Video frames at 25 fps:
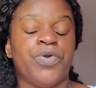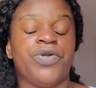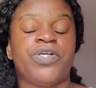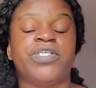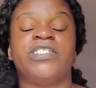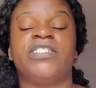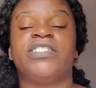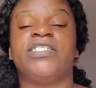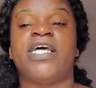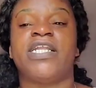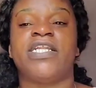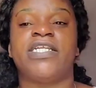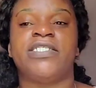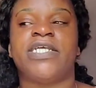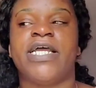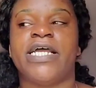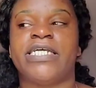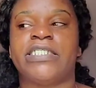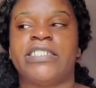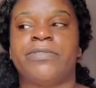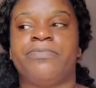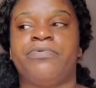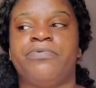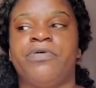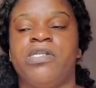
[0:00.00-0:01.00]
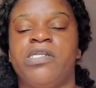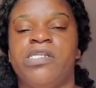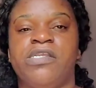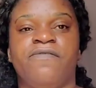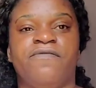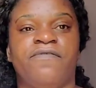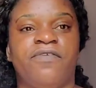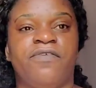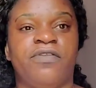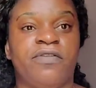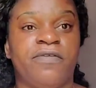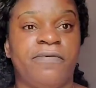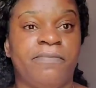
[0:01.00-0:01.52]
We were
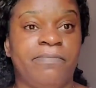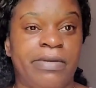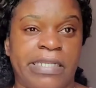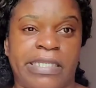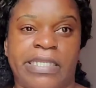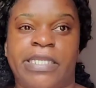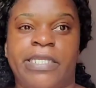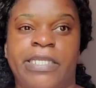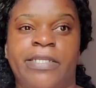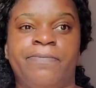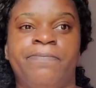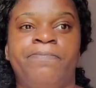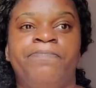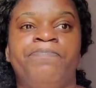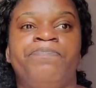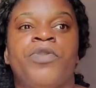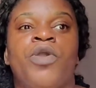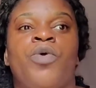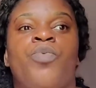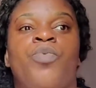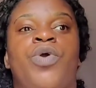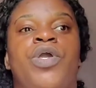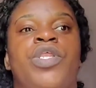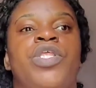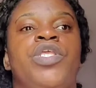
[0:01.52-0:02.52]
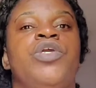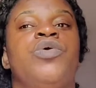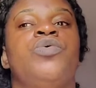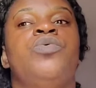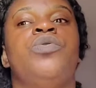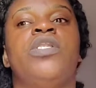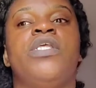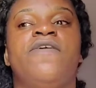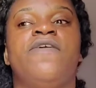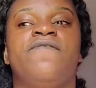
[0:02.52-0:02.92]
sanitized upon leaving the plane.